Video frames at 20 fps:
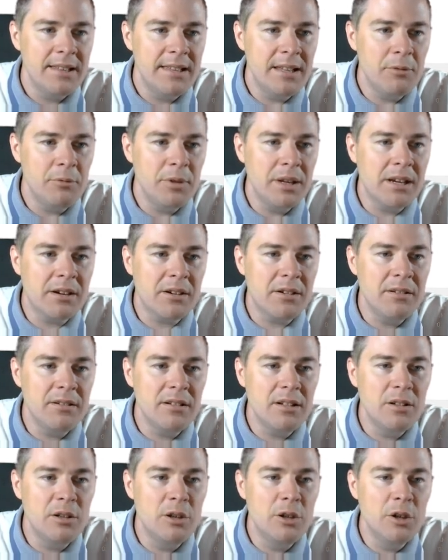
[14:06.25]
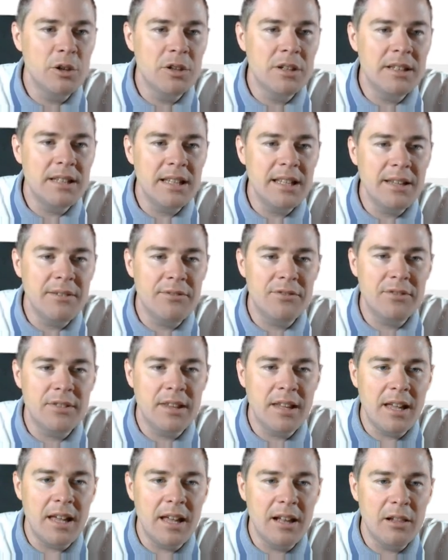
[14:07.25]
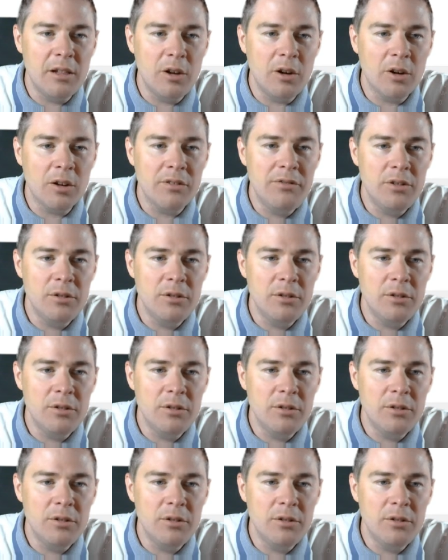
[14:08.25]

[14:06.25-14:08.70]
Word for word: Then we looked if the log